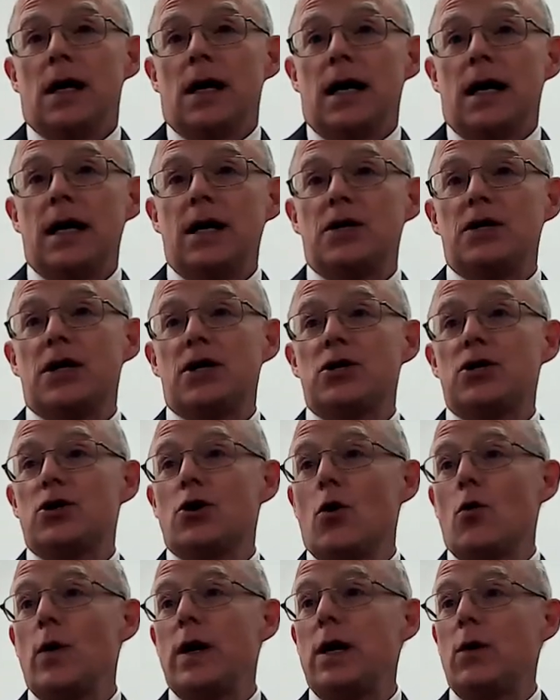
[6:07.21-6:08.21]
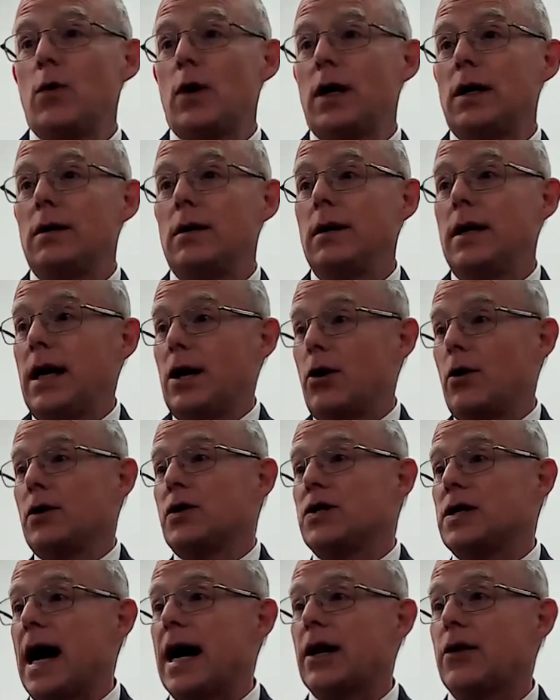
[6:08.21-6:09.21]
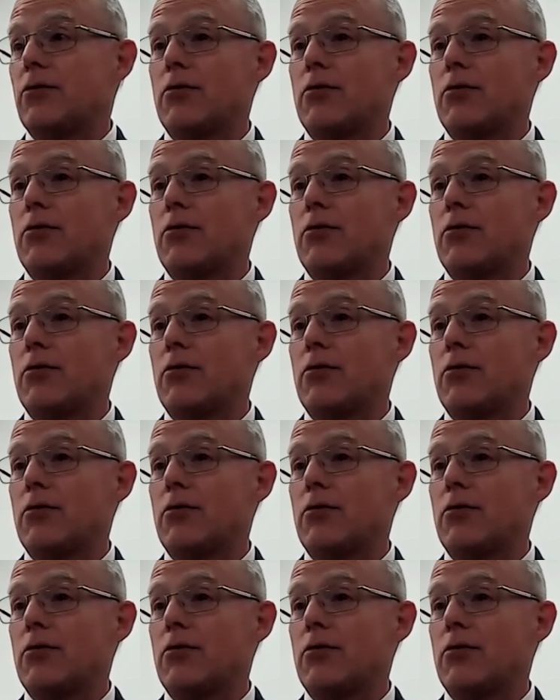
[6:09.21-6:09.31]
he said, so we would get on the side of